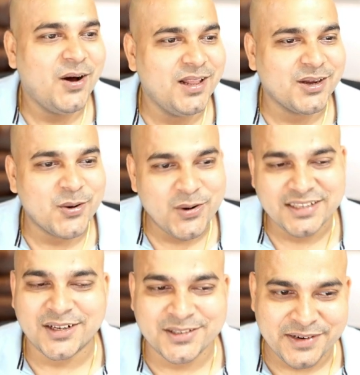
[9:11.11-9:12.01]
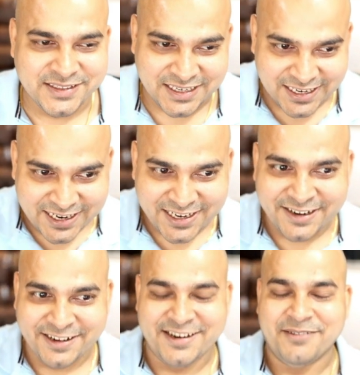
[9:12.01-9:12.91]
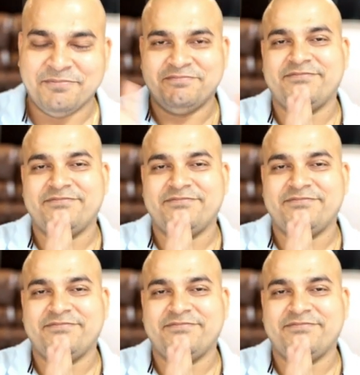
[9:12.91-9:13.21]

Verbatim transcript: All the code is also basically getting written.